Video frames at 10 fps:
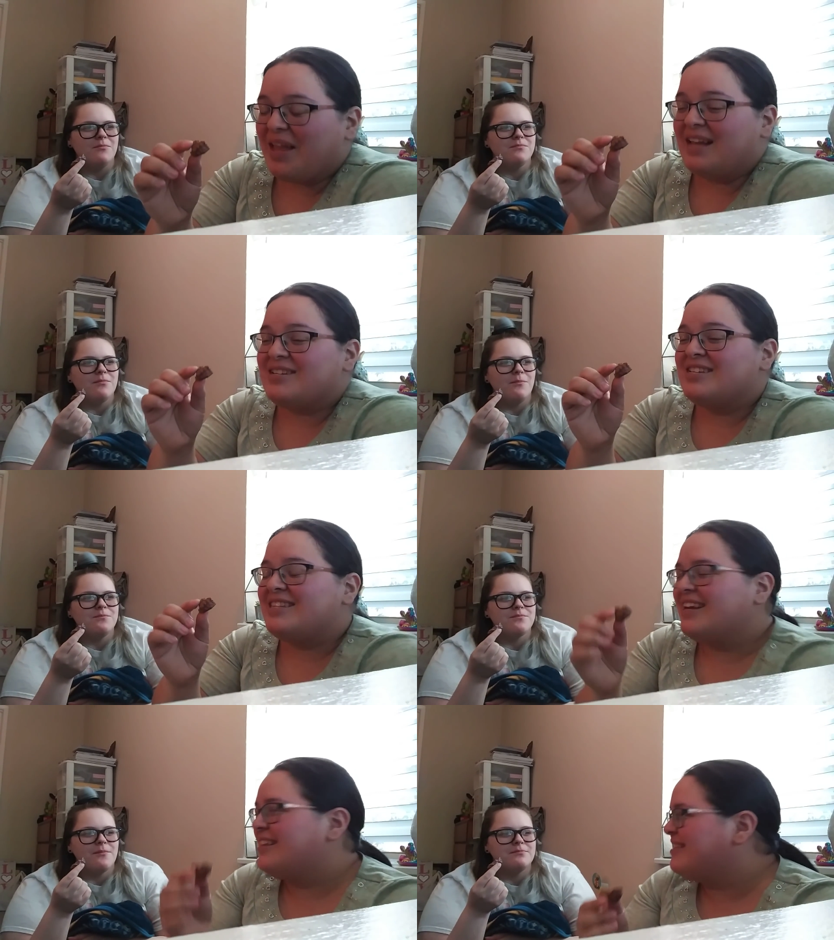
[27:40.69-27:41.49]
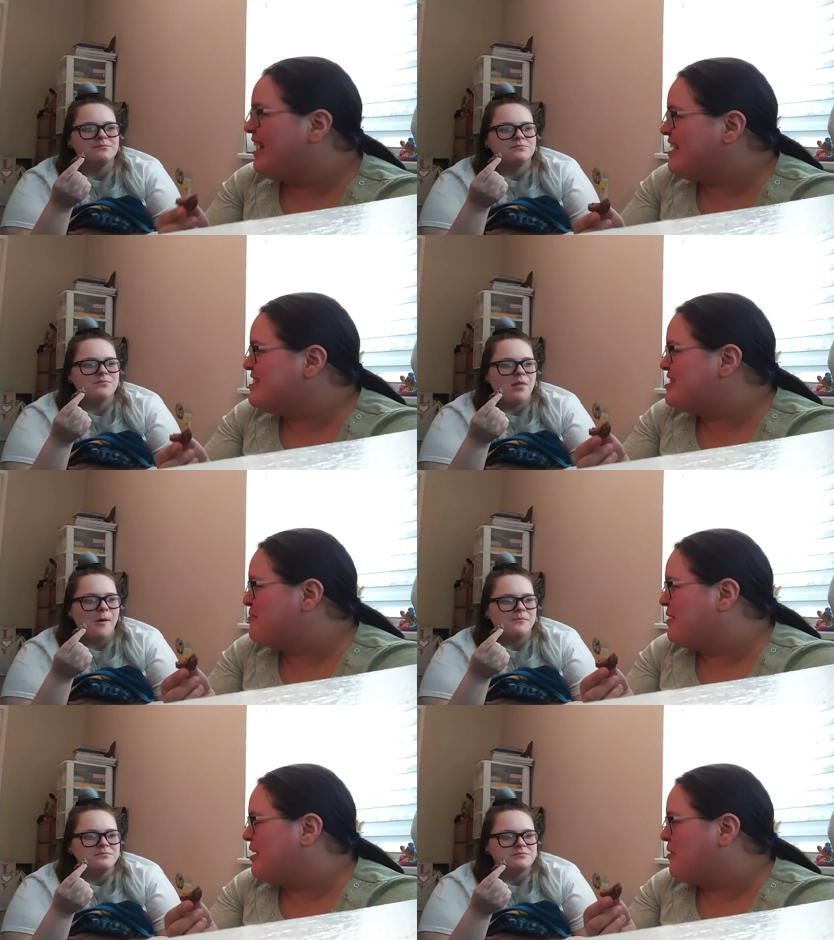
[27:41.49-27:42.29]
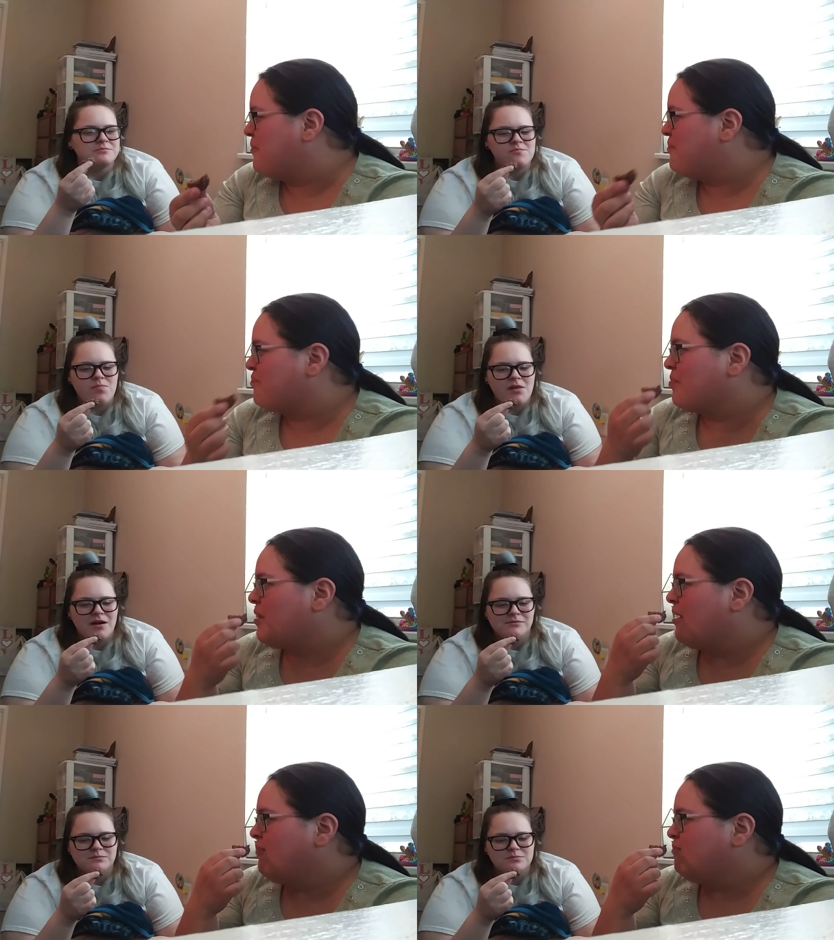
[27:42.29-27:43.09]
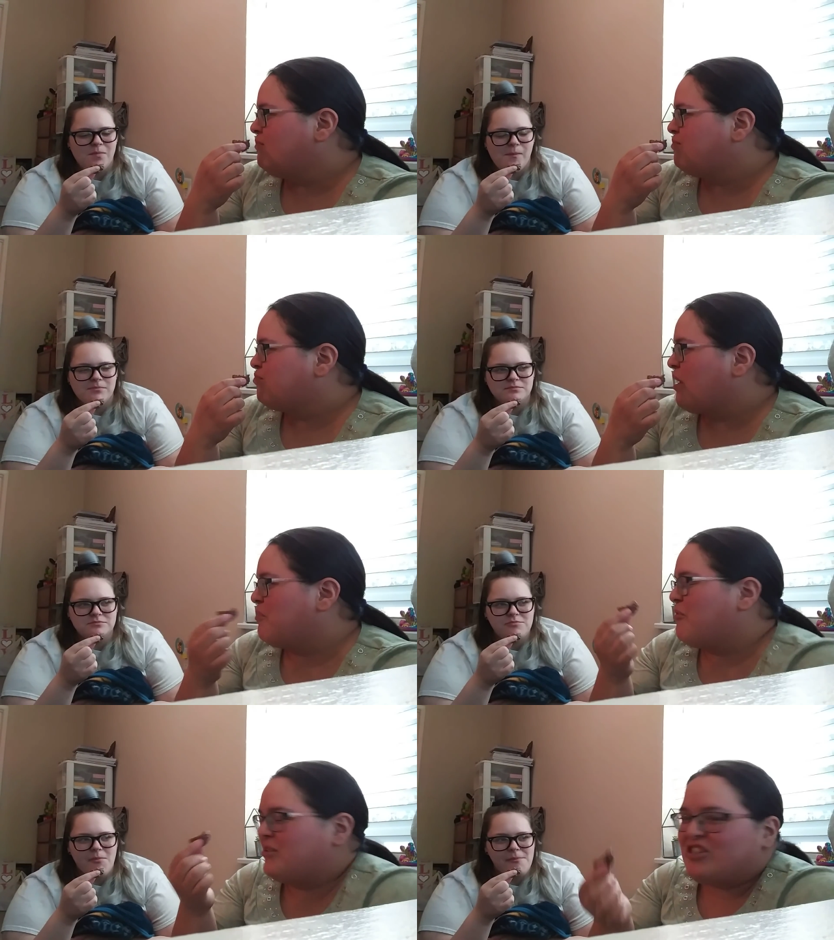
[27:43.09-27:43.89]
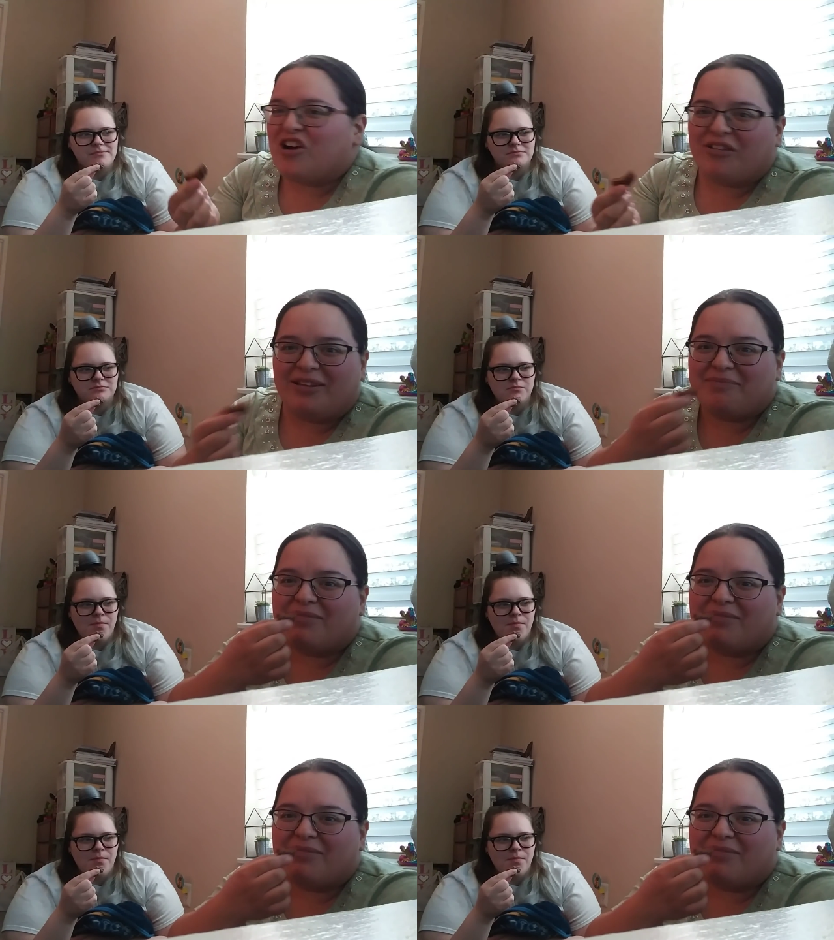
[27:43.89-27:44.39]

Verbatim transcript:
Speaker 1: it tastes like a Lay's to me. But with chocolate,